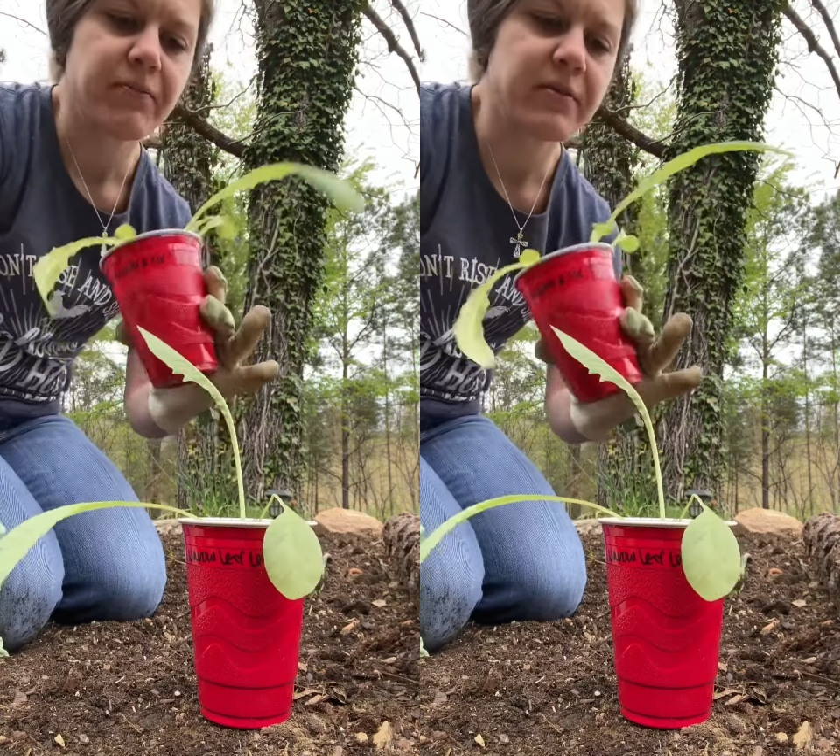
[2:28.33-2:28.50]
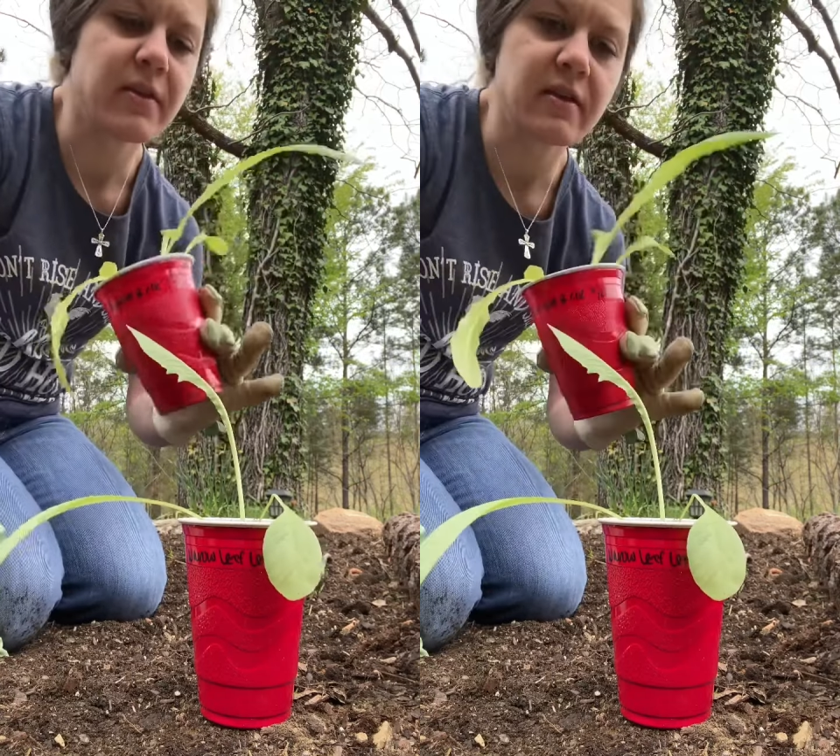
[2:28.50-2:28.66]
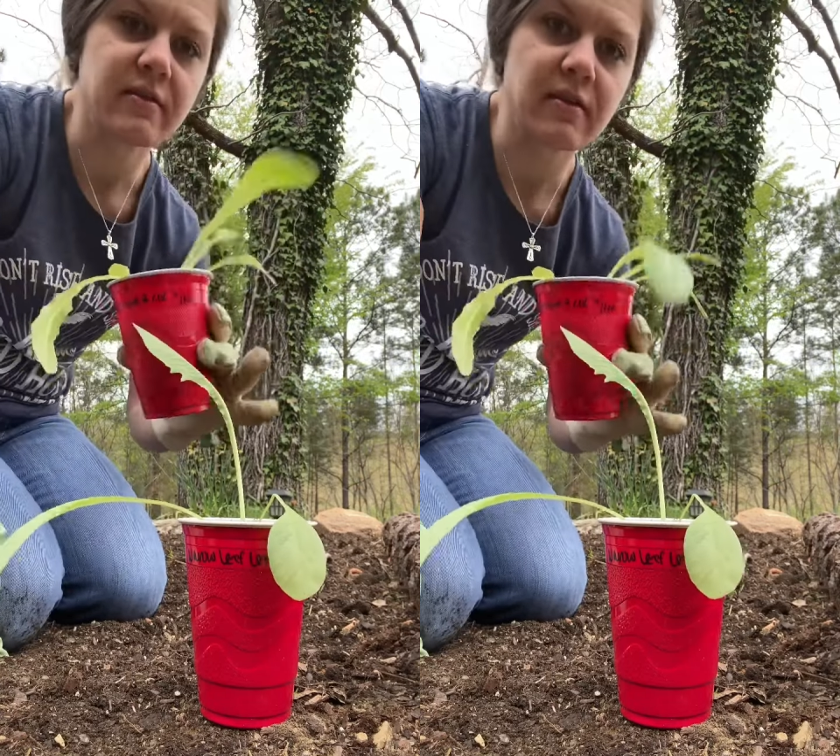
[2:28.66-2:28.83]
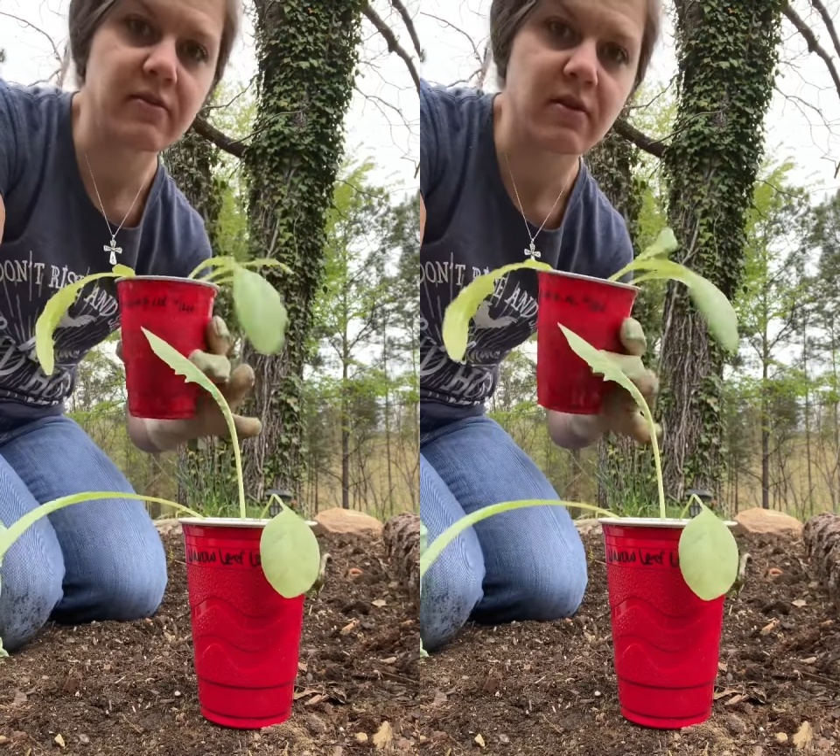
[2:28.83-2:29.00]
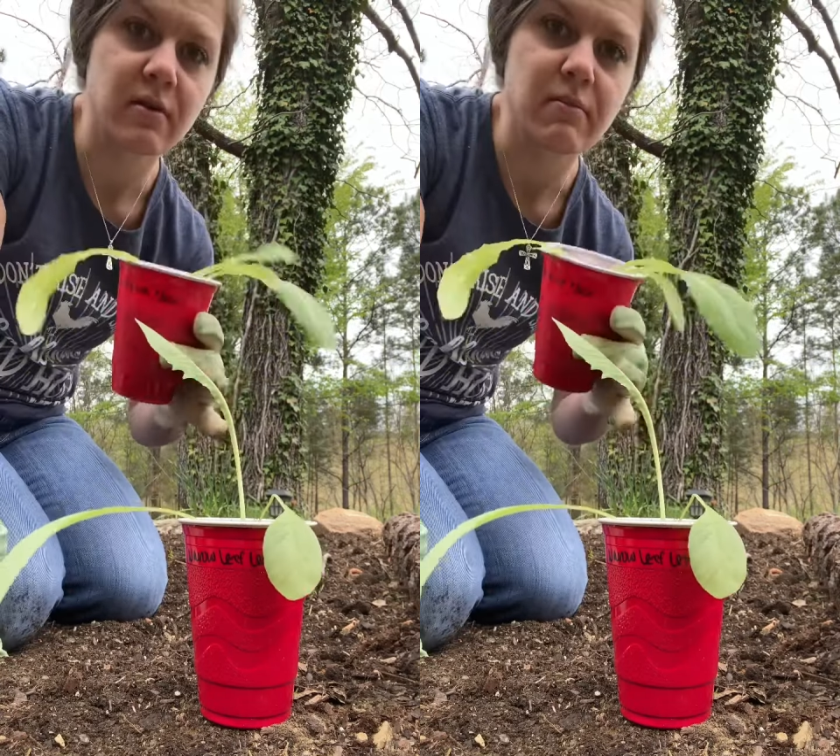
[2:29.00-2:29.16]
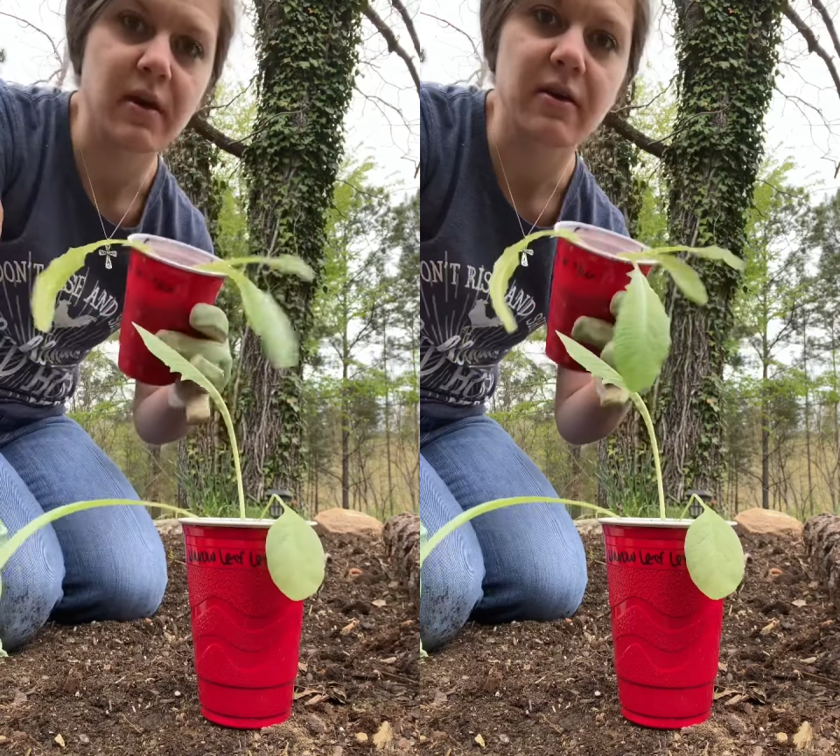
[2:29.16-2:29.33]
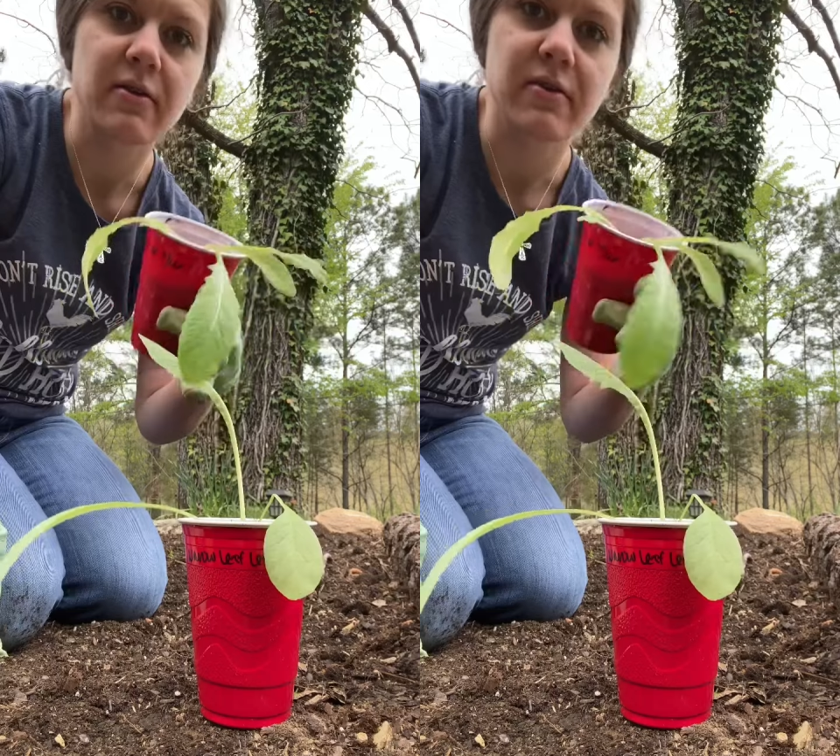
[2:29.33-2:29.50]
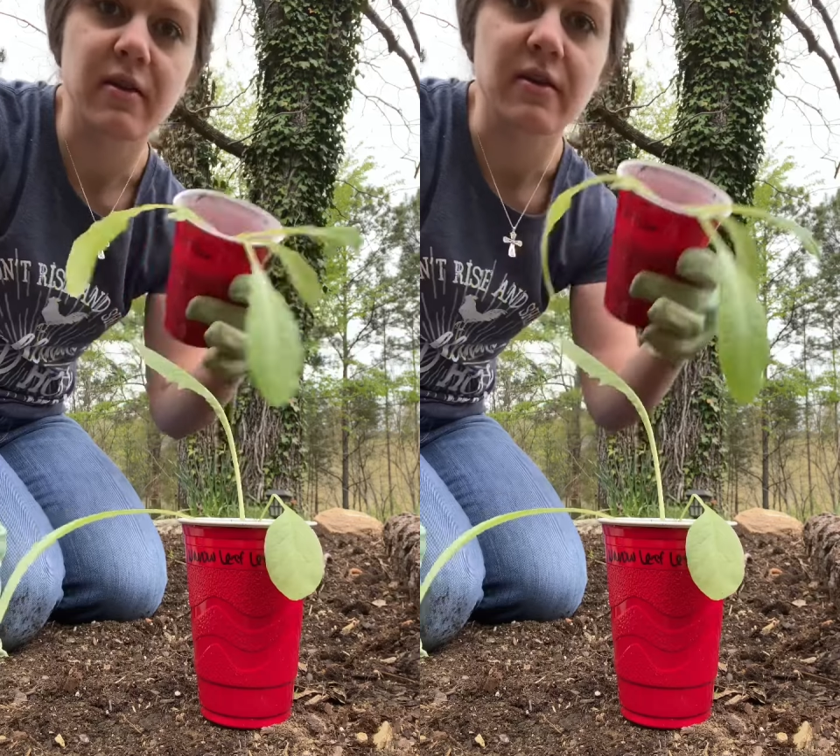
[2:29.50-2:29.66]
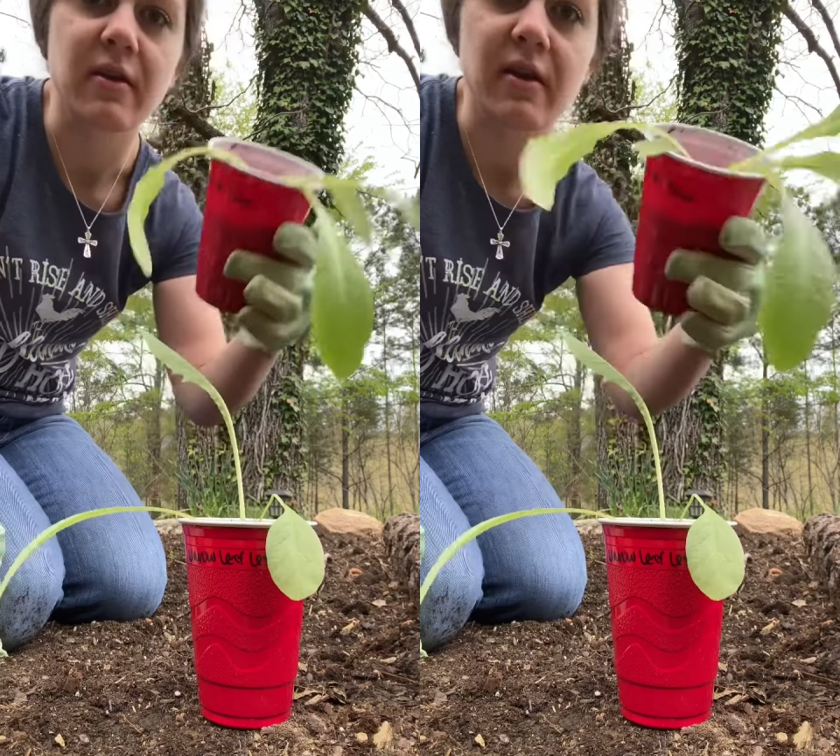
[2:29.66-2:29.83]
This has done better
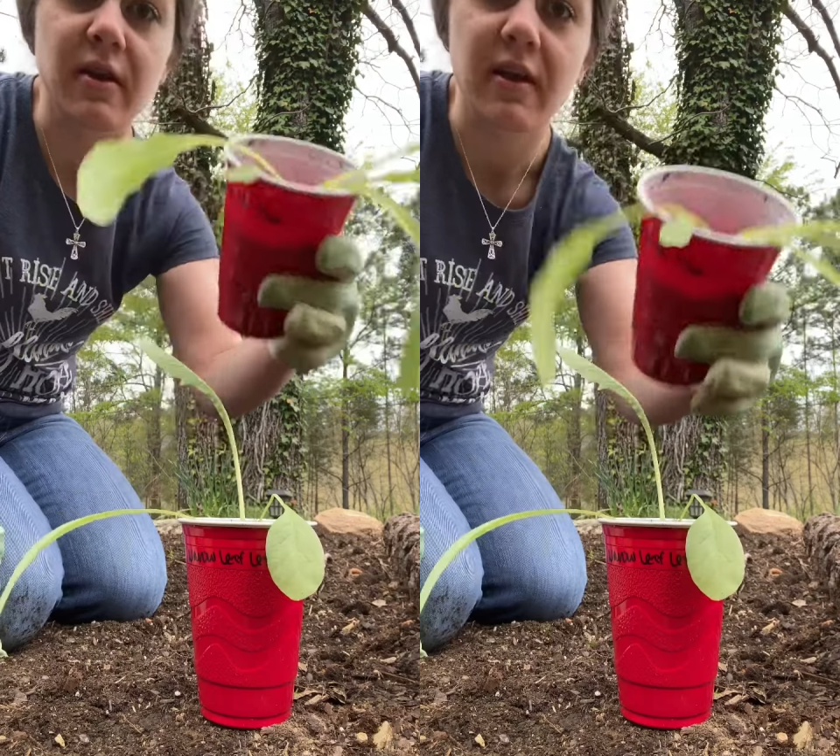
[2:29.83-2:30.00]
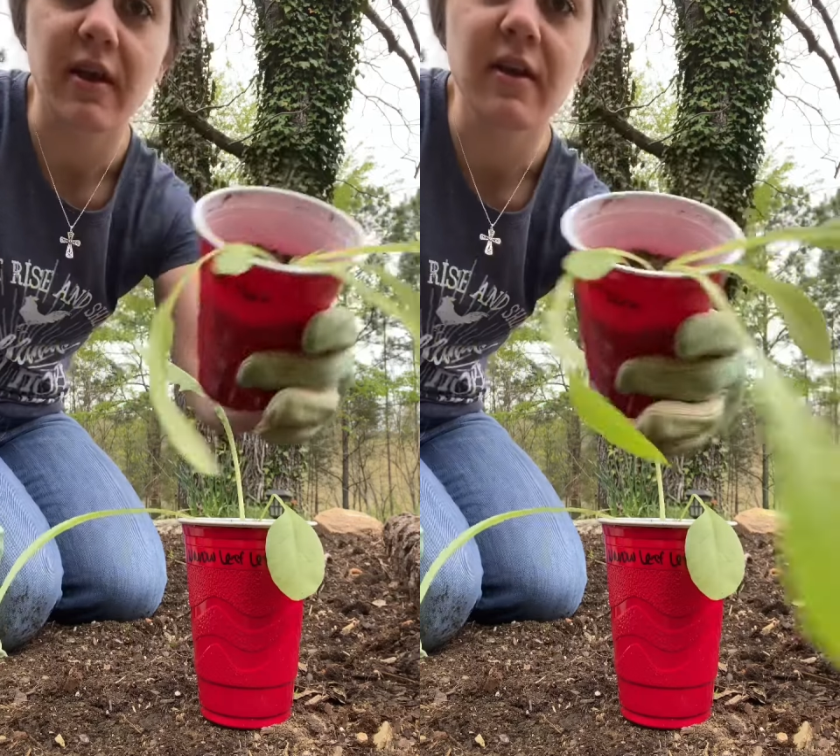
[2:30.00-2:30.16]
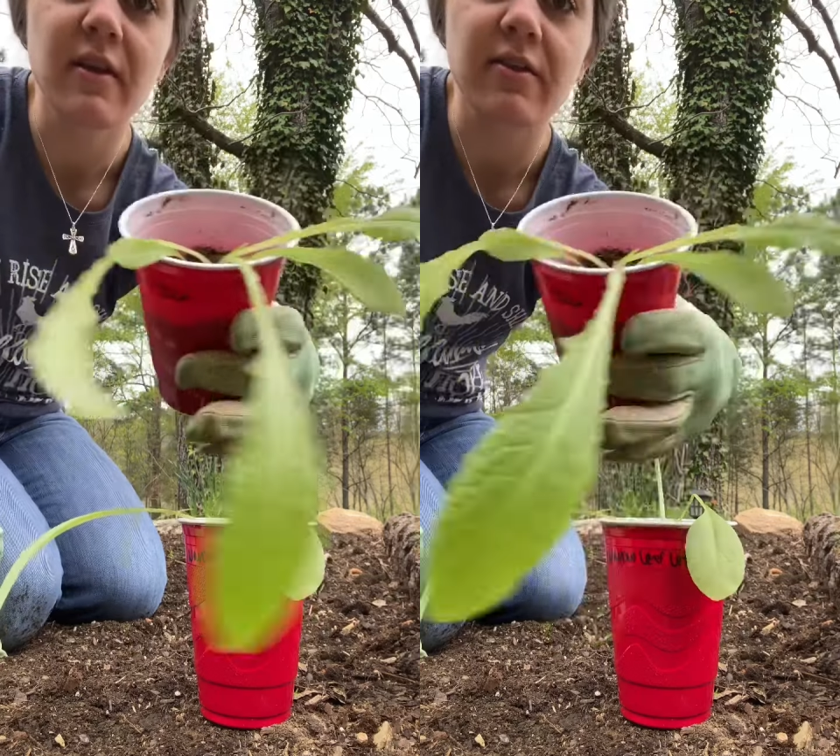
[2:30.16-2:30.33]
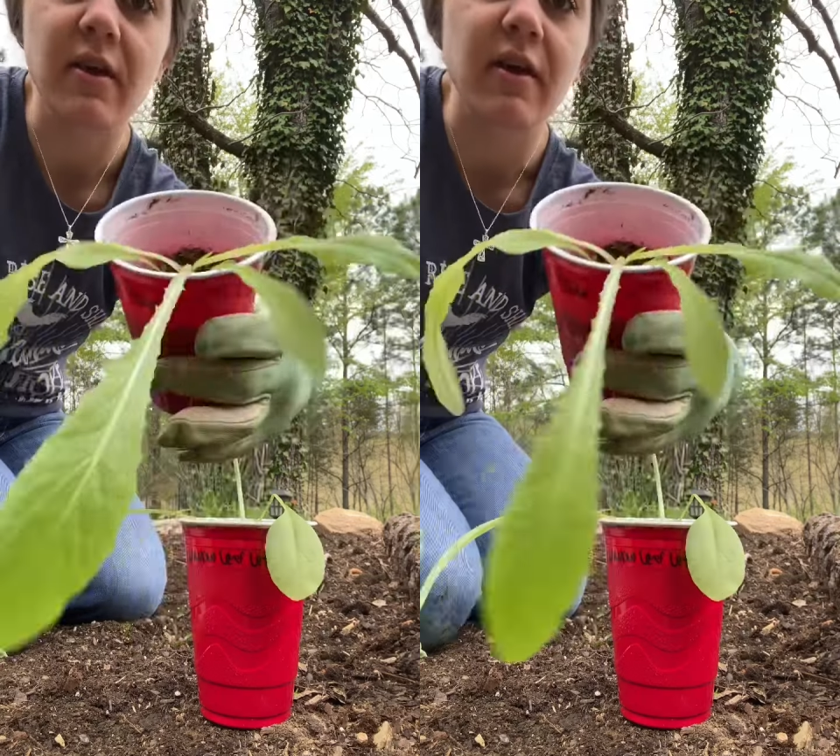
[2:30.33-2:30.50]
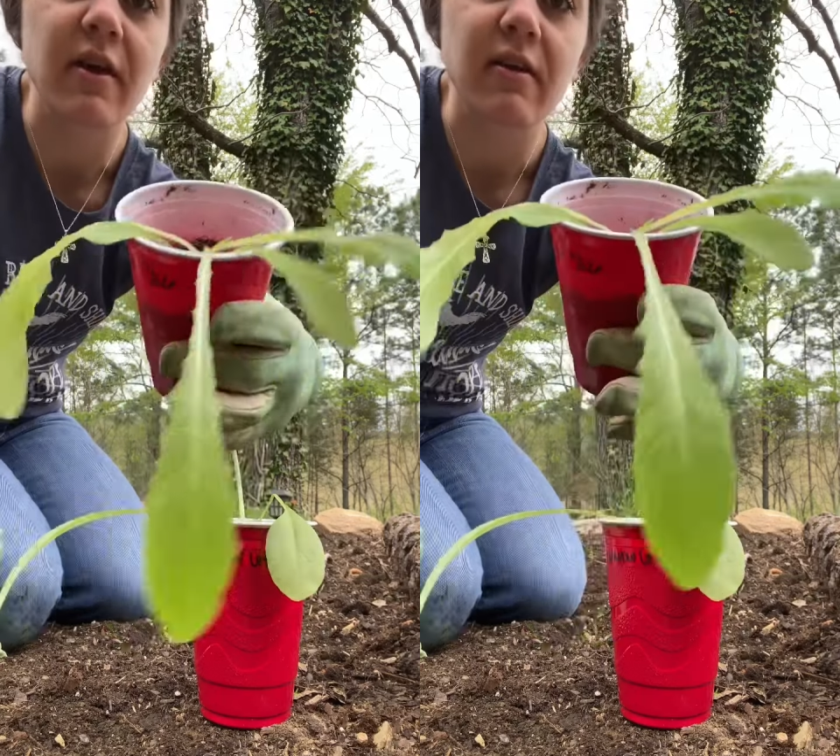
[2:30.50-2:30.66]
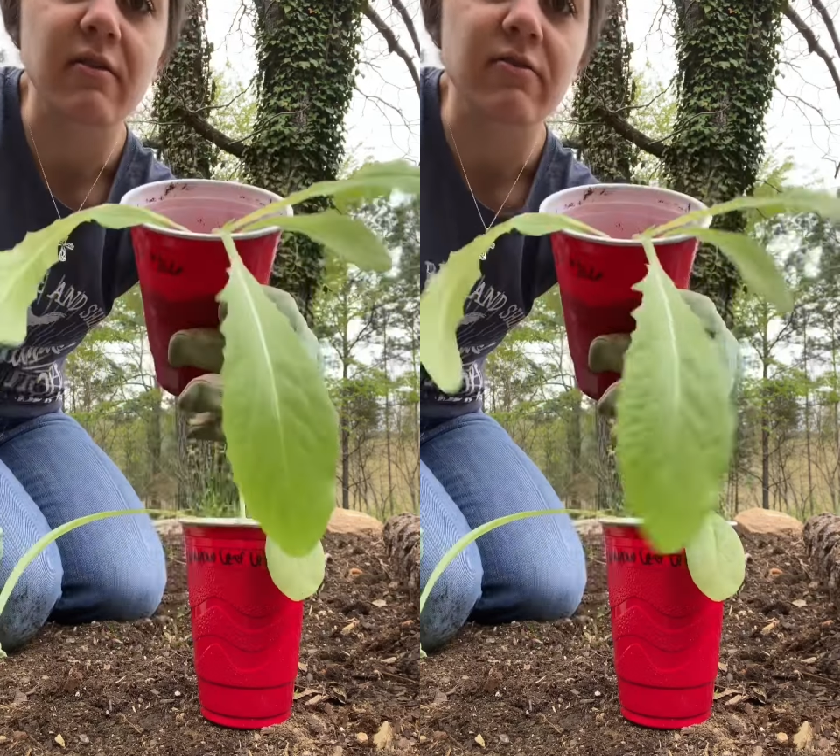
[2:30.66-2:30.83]
than anything as